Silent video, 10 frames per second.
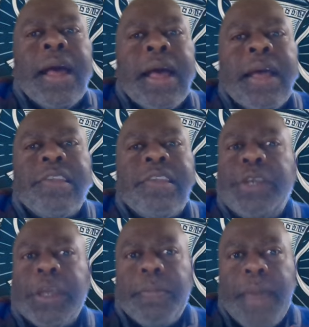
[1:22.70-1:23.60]

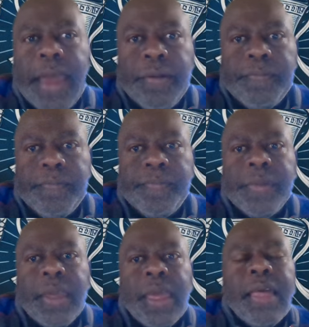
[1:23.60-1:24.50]
subject matter.
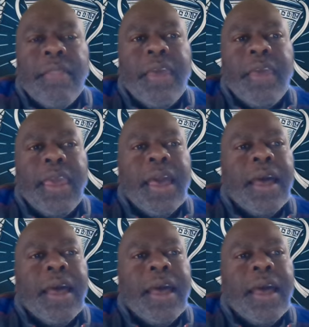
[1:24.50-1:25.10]
The